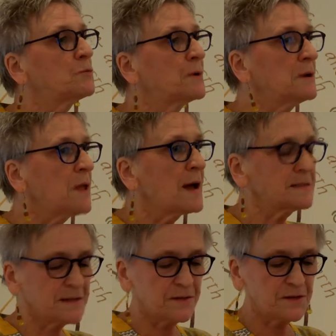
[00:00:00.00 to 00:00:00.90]

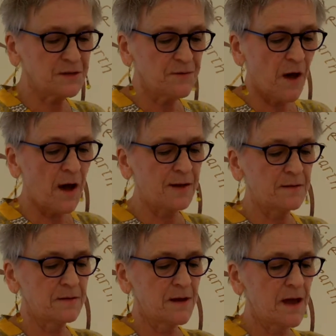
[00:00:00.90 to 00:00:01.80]
realizing the divine
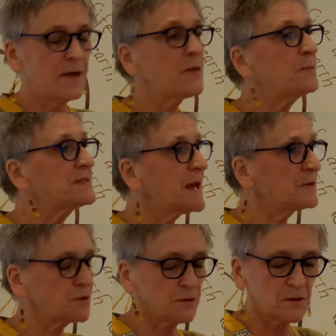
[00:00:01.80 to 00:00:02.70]
and the
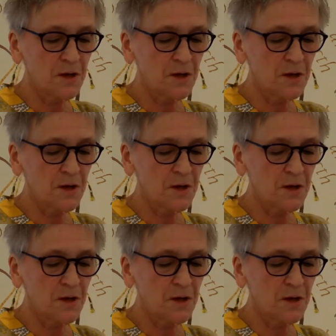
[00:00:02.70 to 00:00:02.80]
potential